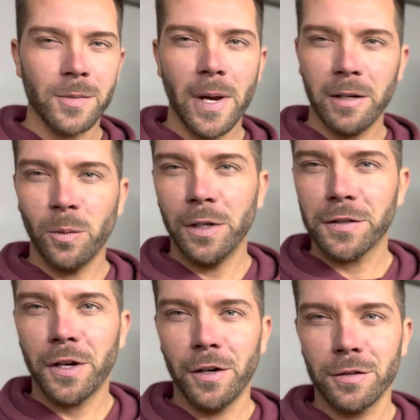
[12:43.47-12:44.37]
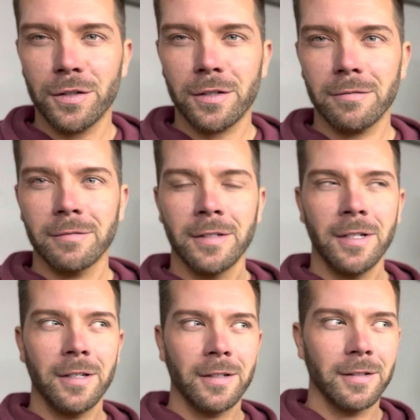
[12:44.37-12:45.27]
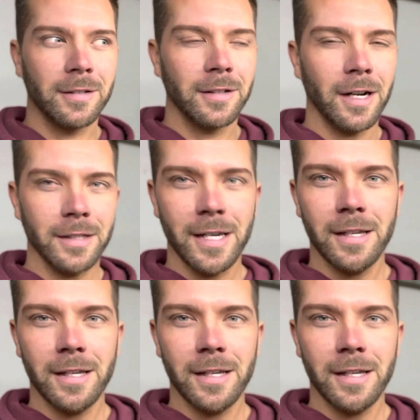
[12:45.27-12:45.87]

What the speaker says: mounting wheels goes, I'll take